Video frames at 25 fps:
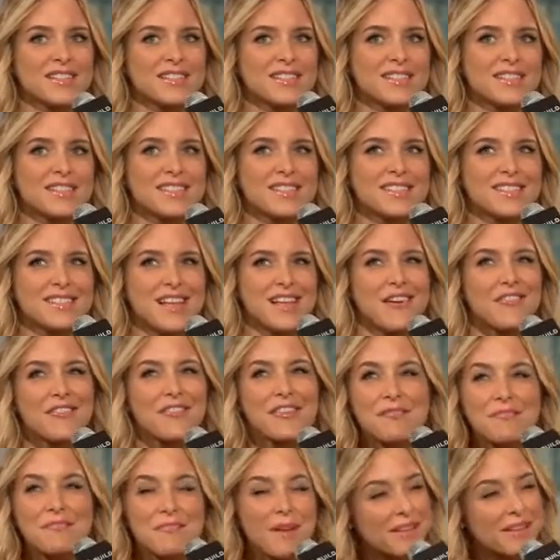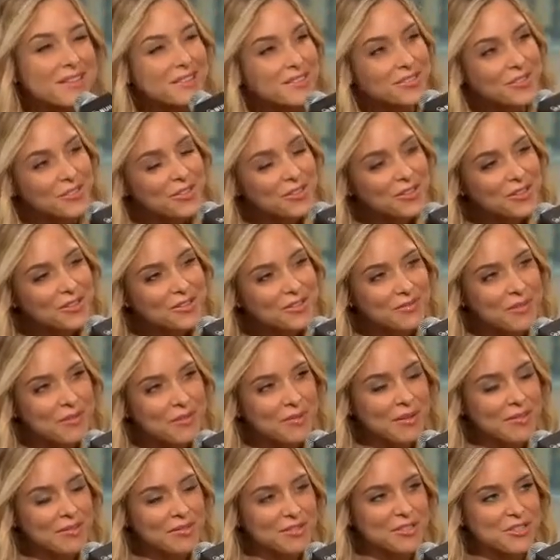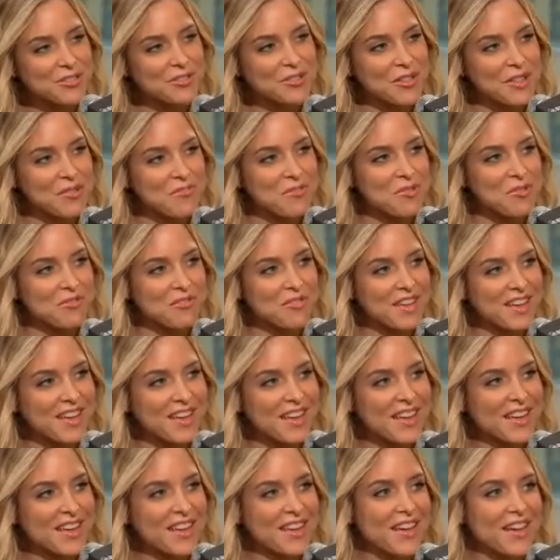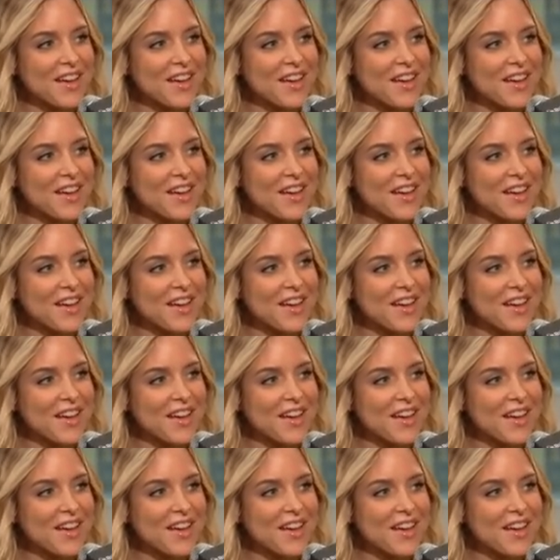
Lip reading: 7 months old when we were shooting the movie.